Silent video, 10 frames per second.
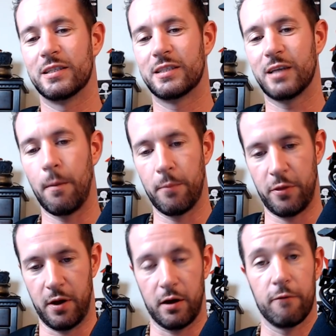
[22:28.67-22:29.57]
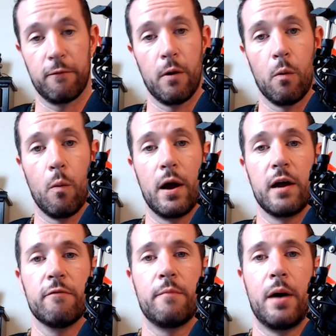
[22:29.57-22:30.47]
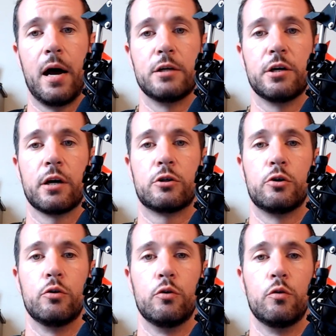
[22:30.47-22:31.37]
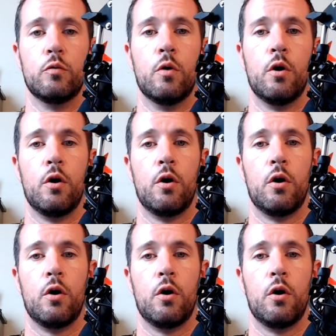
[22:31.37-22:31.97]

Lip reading: something, a way of magic to